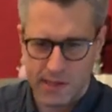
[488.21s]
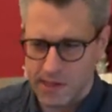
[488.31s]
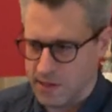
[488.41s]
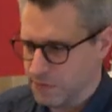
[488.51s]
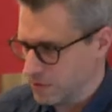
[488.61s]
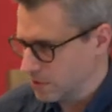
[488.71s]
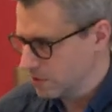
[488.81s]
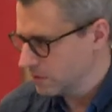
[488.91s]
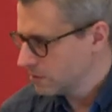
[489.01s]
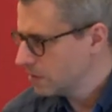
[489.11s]

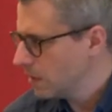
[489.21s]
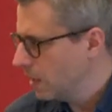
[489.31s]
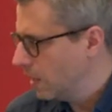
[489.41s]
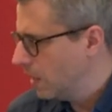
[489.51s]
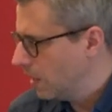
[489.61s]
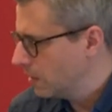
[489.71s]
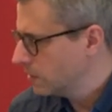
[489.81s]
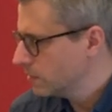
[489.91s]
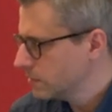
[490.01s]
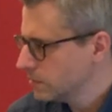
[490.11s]
even uh,
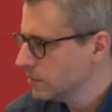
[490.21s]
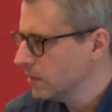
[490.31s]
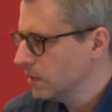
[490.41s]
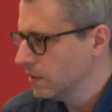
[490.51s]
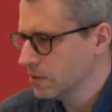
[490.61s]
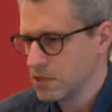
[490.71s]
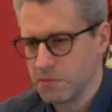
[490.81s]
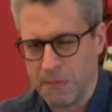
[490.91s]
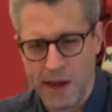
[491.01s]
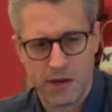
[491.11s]
uh,
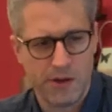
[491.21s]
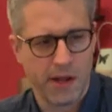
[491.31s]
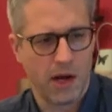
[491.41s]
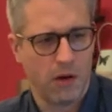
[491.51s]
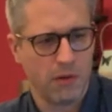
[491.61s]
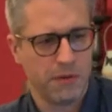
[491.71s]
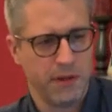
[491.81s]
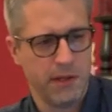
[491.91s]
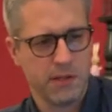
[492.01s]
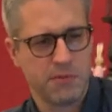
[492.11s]
spared
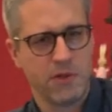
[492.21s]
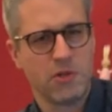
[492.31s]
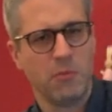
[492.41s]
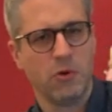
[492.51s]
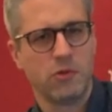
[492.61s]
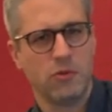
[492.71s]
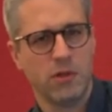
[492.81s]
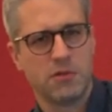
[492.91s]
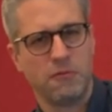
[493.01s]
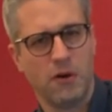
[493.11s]
out the switch
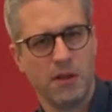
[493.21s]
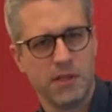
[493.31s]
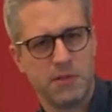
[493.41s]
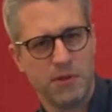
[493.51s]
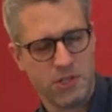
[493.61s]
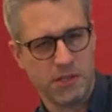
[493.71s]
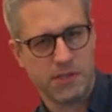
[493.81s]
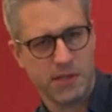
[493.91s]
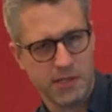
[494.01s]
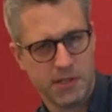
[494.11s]
motors for the
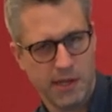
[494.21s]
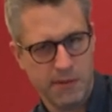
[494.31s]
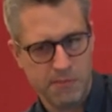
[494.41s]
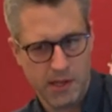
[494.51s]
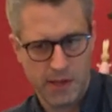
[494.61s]
switches this time,